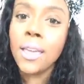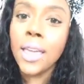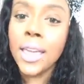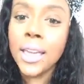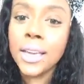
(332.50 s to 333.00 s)

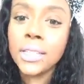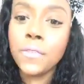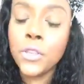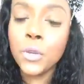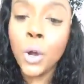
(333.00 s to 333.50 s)
And
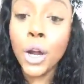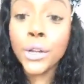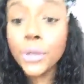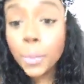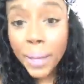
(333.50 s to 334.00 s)
if you are
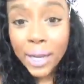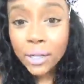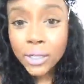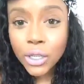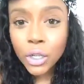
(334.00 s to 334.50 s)
new to
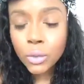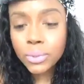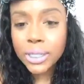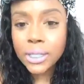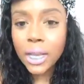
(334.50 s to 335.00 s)
Periscope,
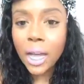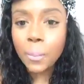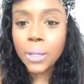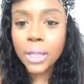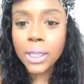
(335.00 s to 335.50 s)
just a
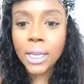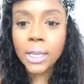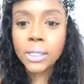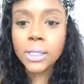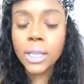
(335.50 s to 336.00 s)
couple of
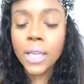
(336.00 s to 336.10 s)
things.